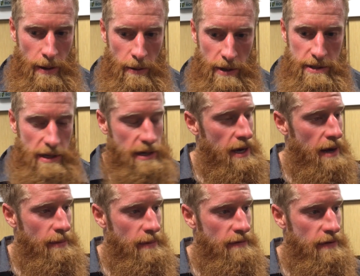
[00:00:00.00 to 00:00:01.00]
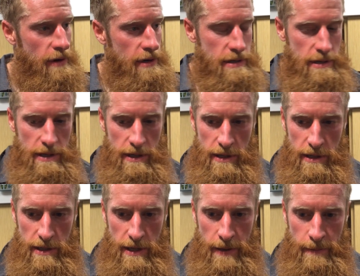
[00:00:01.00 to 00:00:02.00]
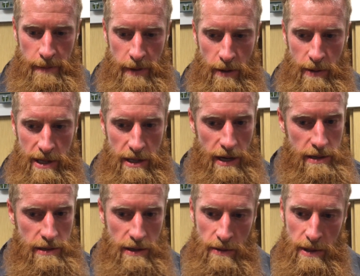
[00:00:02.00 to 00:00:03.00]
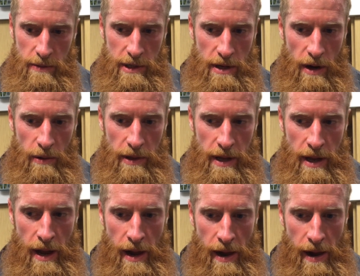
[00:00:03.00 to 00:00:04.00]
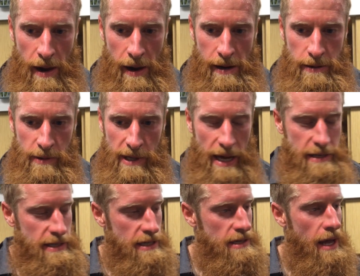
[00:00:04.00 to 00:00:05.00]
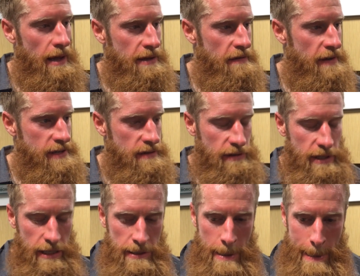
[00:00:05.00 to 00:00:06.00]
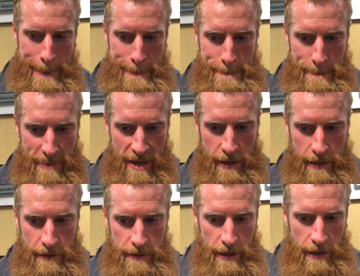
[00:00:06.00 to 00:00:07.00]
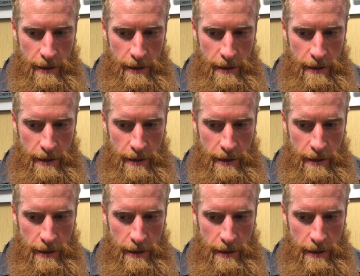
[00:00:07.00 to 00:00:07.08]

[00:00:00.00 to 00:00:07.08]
it's going to come for us. And um, you know, when it does, you know, we, we know that uh, we got to stay solid defensively, and and